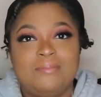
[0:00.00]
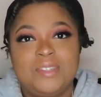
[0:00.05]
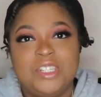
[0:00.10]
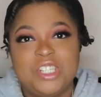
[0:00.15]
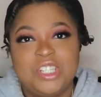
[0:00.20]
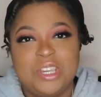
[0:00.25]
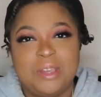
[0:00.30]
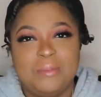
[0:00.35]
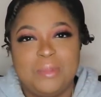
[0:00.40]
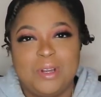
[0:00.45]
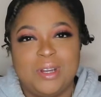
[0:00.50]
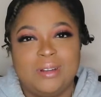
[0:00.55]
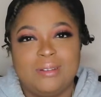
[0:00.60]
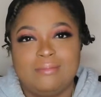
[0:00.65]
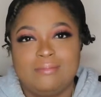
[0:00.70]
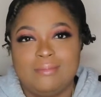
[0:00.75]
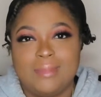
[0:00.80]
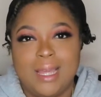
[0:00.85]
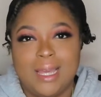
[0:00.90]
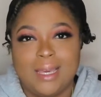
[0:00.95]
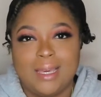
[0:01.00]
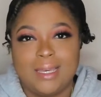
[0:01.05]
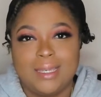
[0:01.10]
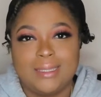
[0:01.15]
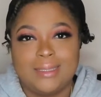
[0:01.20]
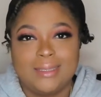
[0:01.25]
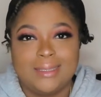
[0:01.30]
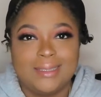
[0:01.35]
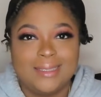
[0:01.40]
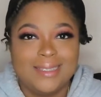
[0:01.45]
Shimmer, I
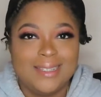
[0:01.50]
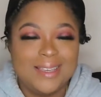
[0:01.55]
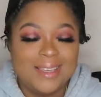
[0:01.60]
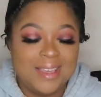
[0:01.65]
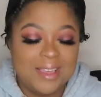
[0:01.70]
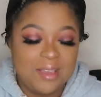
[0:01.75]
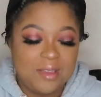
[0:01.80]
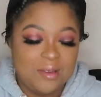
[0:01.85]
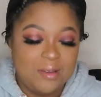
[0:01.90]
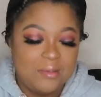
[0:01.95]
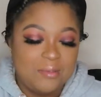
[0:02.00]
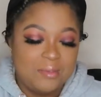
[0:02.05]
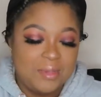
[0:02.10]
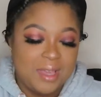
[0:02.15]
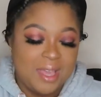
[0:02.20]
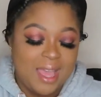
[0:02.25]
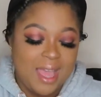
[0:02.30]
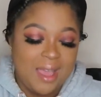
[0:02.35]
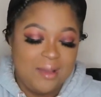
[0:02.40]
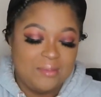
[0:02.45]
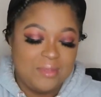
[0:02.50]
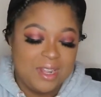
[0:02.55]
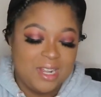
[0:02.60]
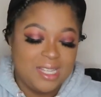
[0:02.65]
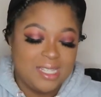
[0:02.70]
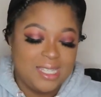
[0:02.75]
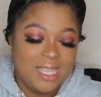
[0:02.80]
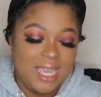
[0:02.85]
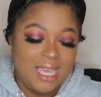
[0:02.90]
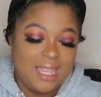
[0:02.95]
guess. But I'm
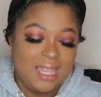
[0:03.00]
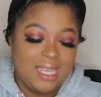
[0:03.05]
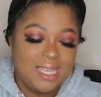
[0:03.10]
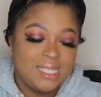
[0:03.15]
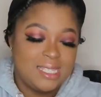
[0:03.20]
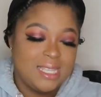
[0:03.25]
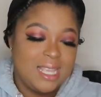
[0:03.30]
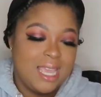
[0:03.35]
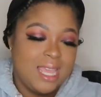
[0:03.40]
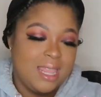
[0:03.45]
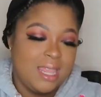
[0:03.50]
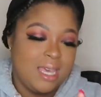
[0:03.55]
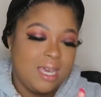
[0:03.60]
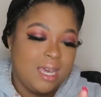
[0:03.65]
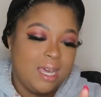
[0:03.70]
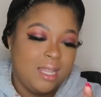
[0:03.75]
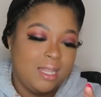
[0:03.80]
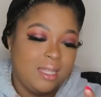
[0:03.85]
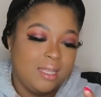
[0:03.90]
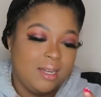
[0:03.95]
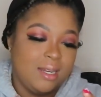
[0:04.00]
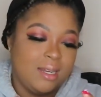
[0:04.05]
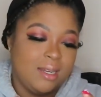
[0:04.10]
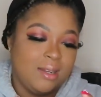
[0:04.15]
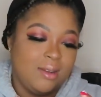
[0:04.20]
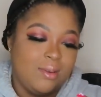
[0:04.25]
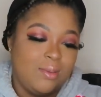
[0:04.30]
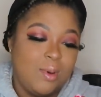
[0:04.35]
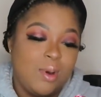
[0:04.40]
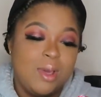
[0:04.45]
going to take this in the
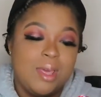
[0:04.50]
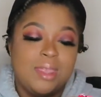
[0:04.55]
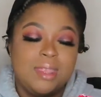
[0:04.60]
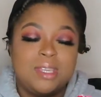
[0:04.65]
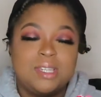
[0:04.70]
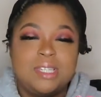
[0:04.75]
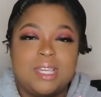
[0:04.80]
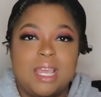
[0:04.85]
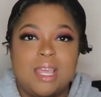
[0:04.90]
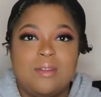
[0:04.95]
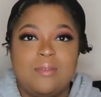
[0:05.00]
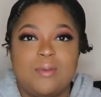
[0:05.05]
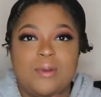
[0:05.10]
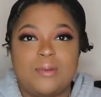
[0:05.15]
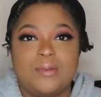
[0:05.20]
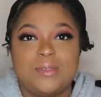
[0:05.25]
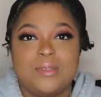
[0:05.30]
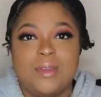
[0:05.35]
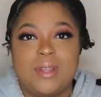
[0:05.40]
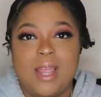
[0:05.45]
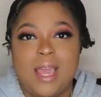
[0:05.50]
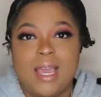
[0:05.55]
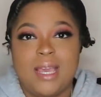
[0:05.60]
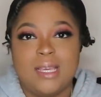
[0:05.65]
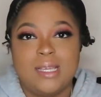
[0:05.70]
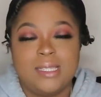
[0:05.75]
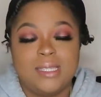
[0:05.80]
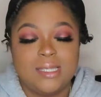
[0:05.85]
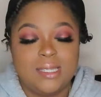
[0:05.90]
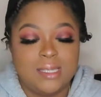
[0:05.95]
color, well, in the shade Rose on
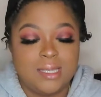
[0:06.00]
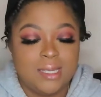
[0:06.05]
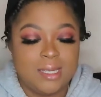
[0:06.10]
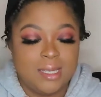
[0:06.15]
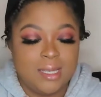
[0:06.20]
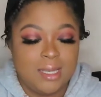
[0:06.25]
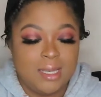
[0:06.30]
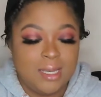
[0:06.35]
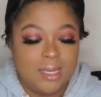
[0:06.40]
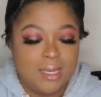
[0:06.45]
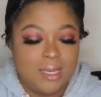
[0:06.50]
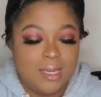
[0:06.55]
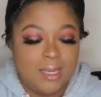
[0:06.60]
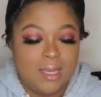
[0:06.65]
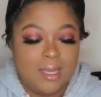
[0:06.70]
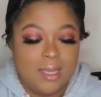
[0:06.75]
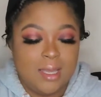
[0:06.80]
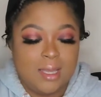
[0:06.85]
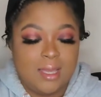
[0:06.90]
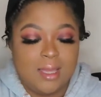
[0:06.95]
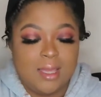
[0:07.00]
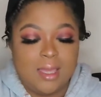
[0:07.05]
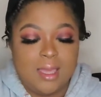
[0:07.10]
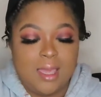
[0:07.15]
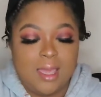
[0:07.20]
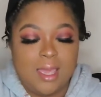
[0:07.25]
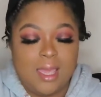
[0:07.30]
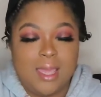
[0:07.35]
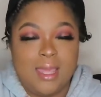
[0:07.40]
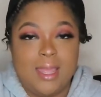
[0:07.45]
Ice.
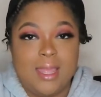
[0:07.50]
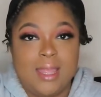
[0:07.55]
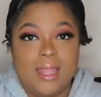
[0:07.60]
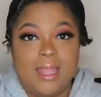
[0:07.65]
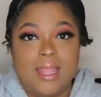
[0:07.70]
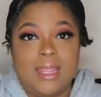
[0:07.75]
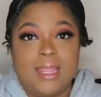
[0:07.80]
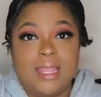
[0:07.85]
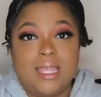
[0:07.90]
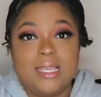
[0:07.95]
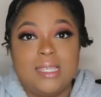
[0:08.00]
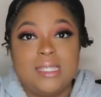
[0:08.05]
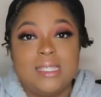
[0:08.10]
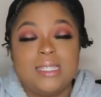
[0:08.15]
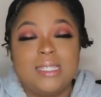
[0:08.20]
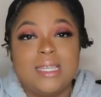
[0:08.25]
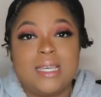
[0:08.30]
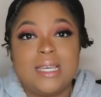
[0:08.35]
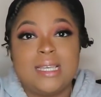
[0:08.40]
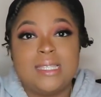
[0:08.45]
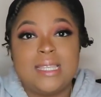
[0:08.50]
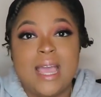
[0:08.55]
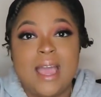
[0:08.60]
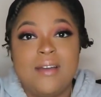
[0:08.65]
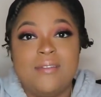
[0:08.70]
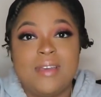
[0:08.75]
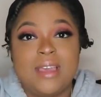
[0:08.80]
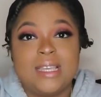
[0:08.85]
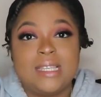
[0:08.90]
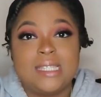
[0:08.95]
And this does
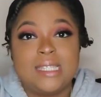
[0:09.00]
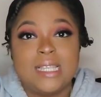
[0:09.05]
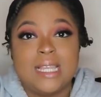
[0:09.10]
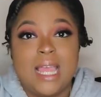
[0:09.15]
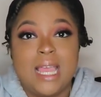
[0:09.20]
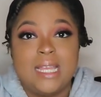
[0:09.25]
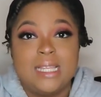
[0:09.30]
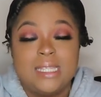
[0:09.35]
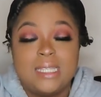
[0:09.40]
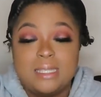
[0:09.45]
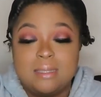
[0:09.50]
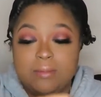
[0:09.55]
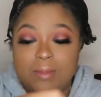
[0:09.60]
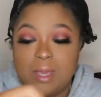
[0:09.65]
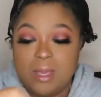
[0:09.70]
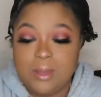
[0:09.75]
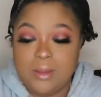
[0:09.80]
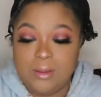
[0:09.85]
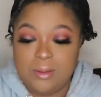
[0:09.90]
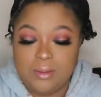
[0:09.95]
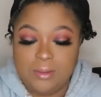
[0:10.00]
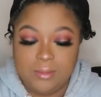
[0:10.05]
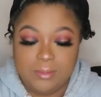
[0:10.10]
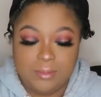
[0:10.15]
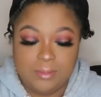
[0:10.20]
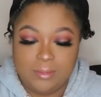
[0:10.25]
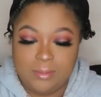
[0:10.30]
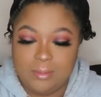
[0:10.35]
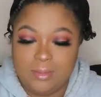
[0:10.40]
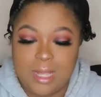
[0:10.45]
have a slight smell
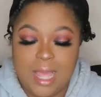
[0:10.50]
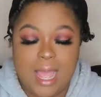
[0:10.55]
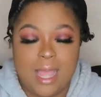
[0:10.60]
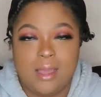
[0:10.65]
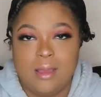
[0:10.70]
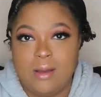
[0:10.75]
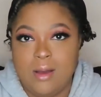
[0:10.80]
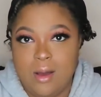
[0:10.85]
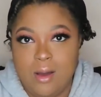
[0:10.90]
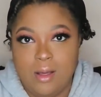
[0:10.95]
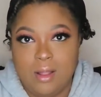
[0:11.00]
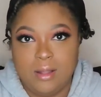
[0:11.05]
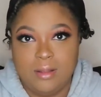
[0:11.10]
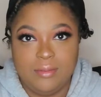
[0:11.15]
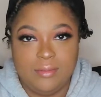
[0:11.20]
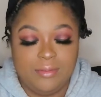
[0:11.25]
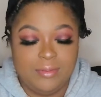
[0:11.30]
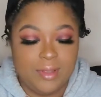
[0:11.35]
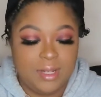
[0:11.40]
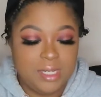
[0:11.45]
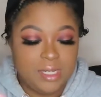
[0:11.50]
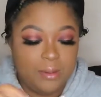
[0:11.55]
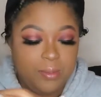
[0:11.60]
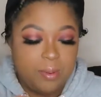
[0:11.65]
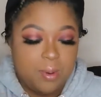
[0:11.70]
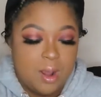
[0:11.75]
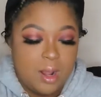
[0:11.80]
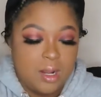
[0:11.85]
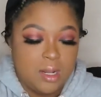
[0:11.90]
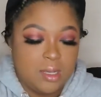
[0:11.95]
like all of Fenty
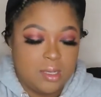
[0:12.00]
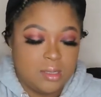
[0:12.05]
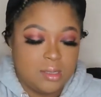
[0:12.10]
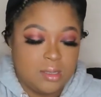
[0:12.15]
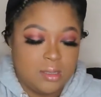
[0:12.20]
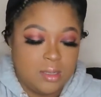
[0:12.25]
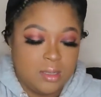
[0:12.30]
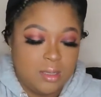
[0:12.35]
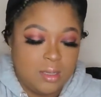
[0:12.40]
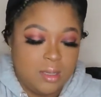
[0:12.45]
products.